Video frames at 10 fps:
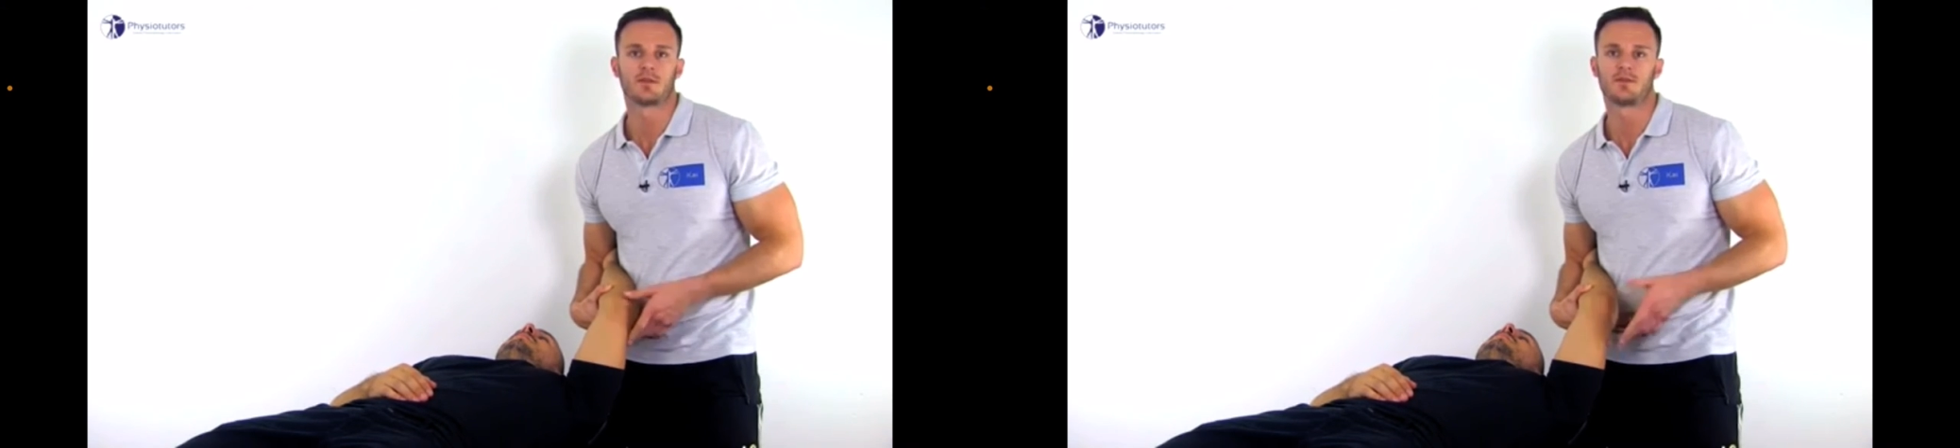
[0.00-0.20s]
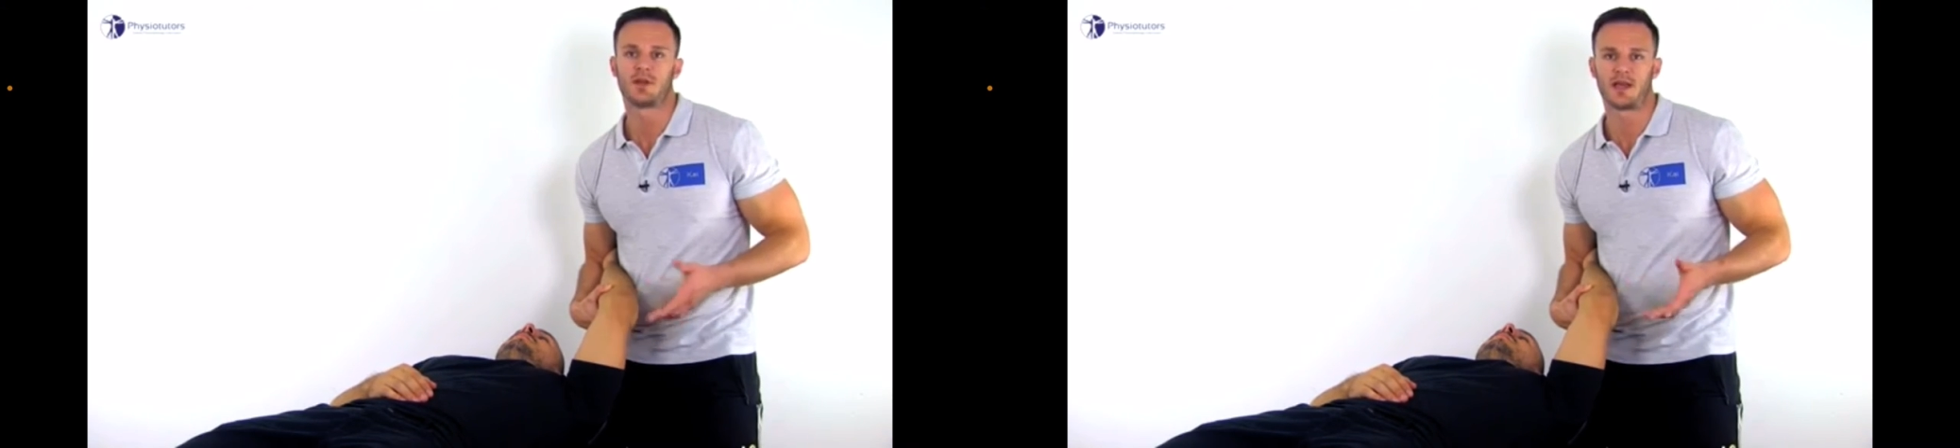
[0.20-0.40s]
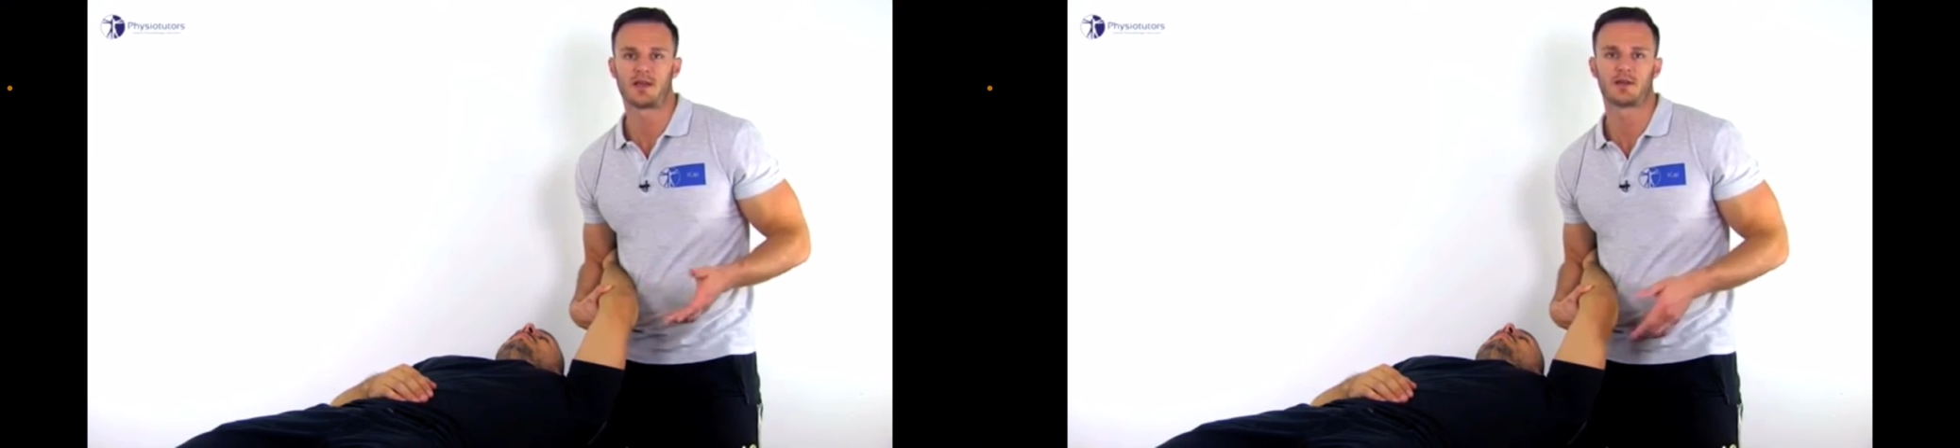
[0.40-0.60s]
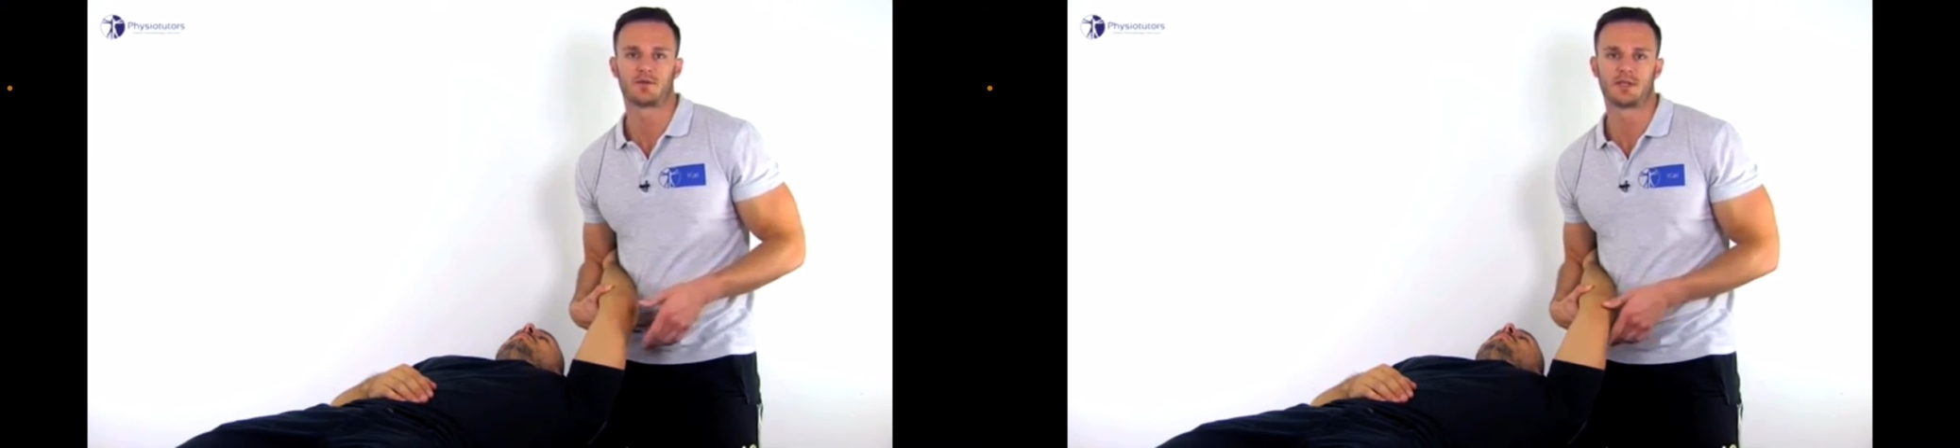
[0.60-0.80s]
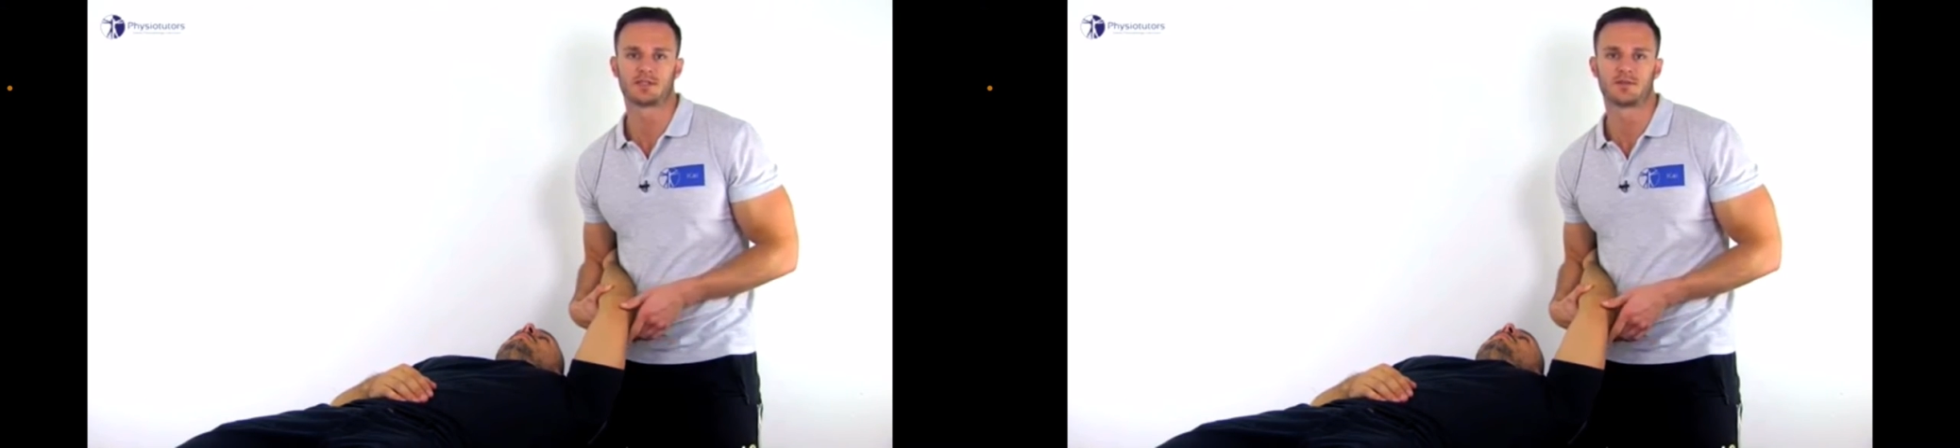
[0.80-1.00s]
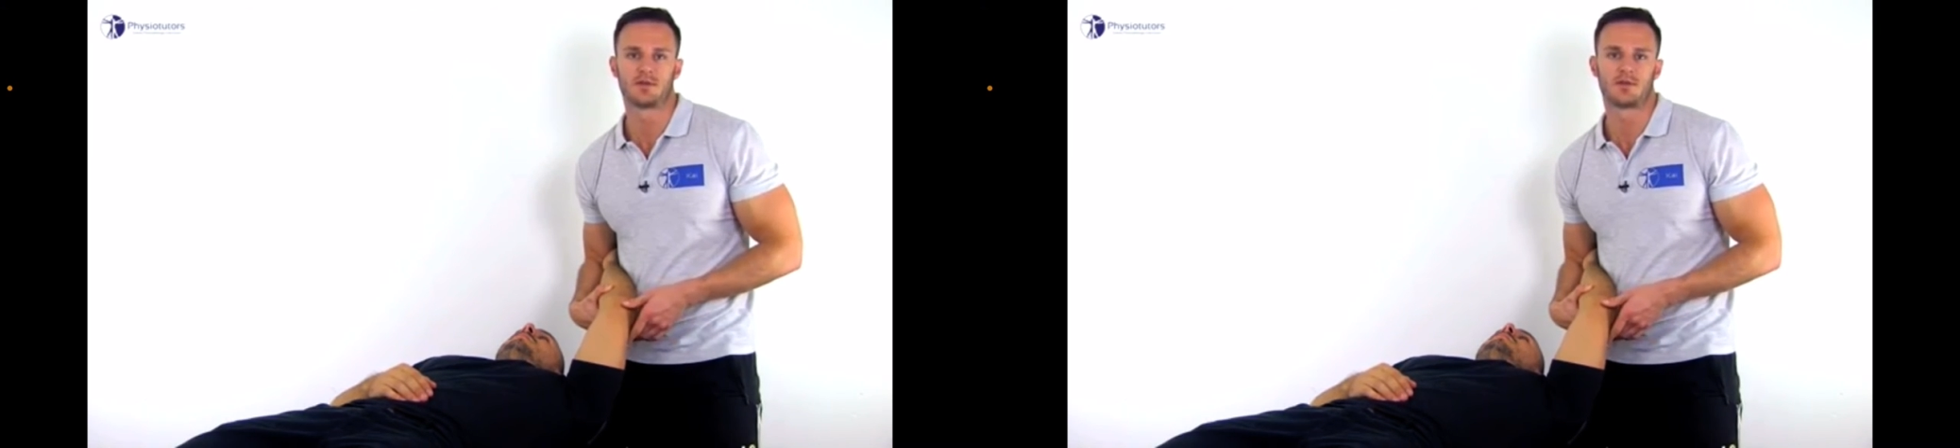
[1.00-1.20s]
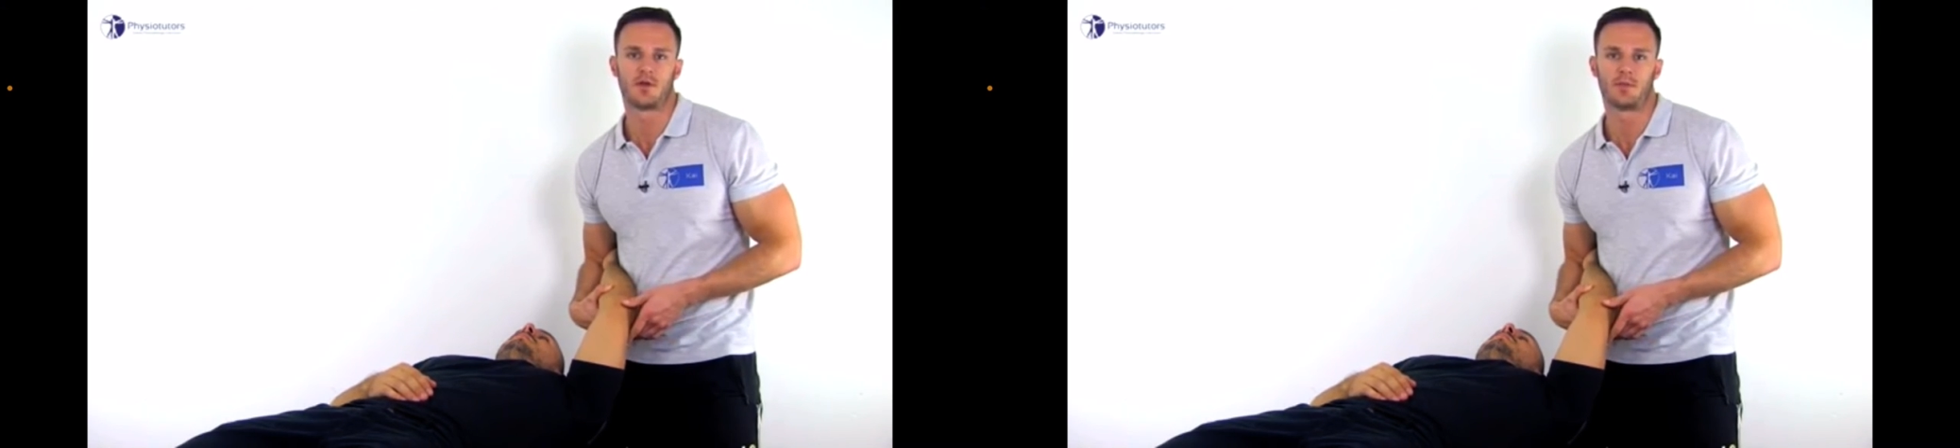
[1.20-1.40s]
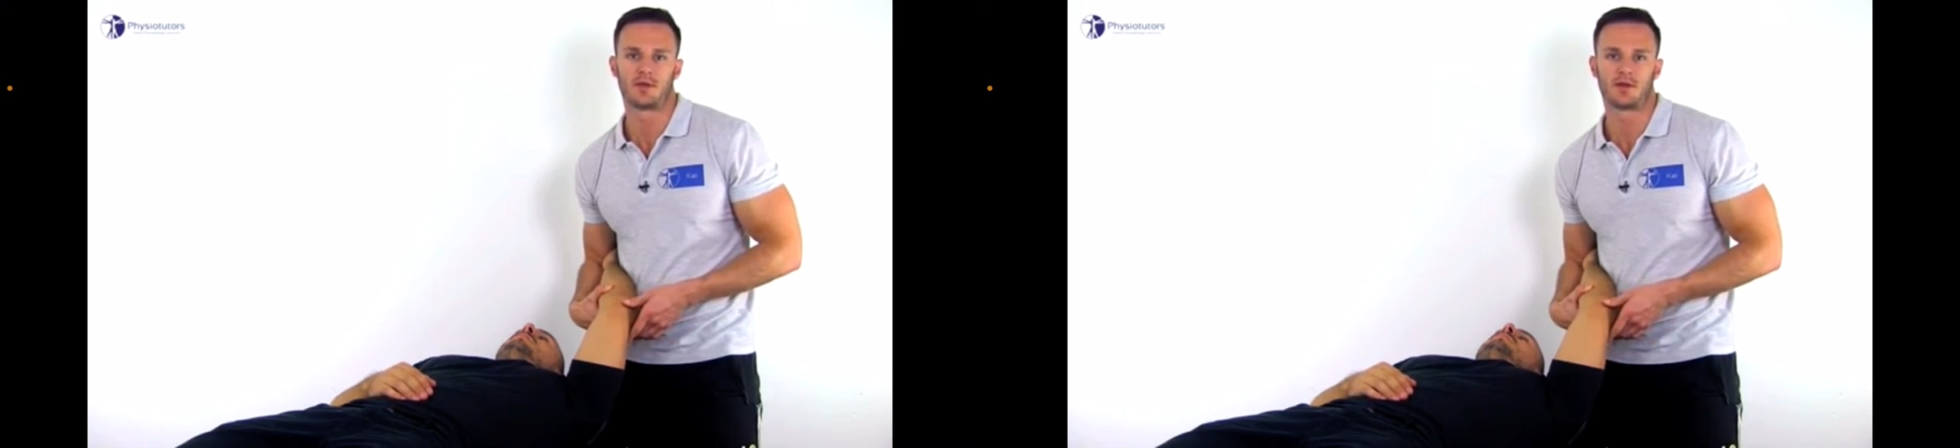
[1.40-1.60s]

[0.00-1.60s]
to 90 degrees to determine the